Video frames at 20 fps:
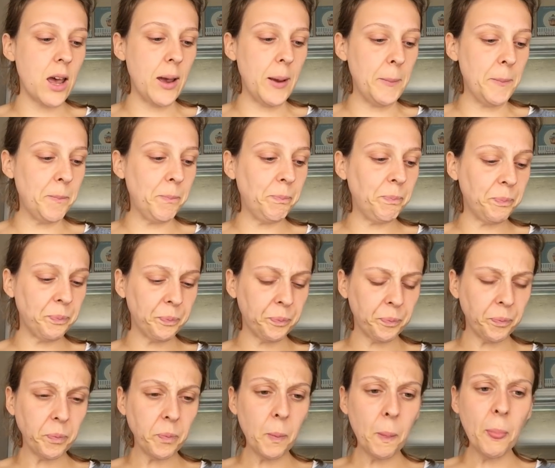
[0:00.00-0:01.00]
And
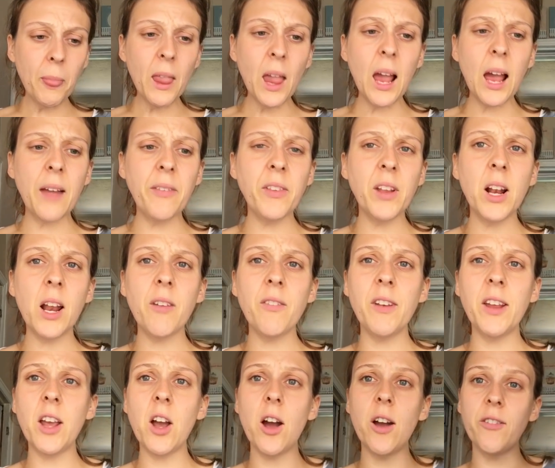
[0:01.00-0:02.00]
the
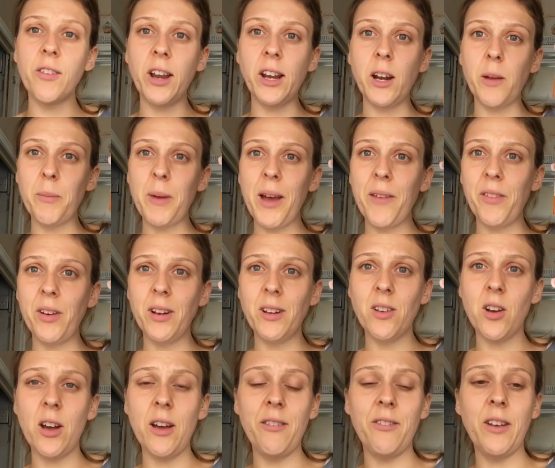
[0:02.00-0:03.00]
lovely Irene, I'm having a
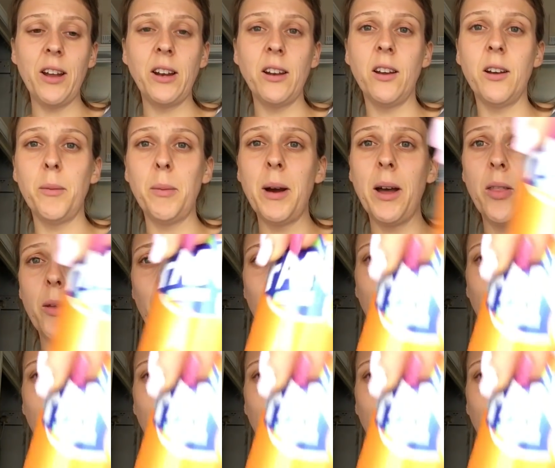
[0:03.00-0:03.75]
Diet Fanta, by the